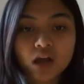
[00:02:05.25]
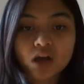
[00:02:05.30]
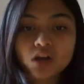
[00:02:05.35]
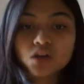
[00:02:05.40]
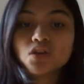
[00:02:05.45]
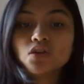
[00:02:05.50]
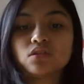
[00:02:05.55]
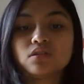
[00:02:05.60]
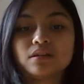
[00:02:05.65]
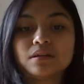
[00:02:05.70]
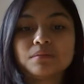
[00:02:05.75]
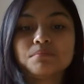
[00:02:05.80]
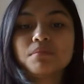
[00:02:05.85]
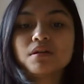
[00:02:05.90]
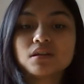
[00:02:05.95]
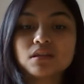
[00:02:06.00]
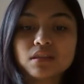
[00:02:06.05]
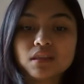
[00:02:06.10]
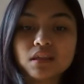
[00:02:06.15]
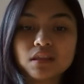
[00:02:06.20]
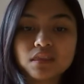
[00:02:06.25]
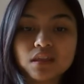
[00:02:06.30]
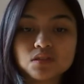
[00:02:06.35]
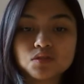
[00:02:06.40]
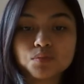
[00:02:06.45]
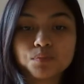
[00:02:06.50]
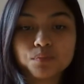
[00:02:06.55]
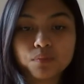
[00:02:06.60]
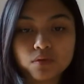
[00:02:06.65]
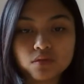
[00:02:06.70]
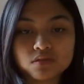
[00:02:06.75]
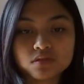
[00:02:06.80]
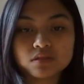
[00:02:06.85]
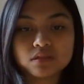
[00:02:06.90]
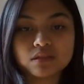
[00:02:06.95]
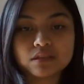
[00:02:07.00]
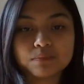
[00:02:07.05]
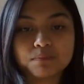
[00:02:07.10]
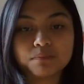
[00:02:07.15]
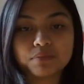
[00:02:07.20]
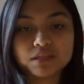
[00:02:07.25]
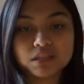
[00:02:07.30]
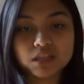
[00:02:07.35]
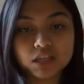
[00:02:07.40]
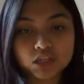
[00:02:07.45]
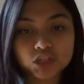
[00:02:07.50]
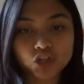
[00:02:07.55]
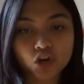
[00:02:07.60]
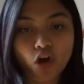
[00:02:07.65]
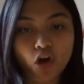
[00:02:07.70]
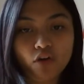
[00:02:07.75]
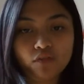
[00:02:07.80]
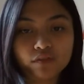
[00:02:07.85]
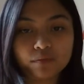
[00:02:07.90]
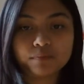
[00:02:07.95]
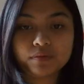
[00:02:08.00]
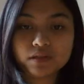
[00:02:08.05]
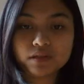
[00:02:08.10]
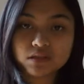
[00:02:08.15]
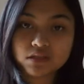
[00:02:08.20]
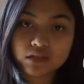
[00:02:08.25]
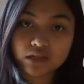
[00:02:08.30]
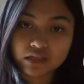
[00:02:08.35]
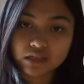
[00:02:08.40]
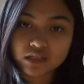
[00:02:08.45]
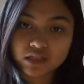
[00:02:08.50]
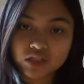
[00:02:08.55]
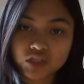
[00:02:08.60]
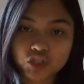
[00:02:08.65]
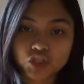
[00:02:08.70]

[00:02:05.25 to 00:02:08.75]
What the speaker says: Not only marketing that supports the passage of a business,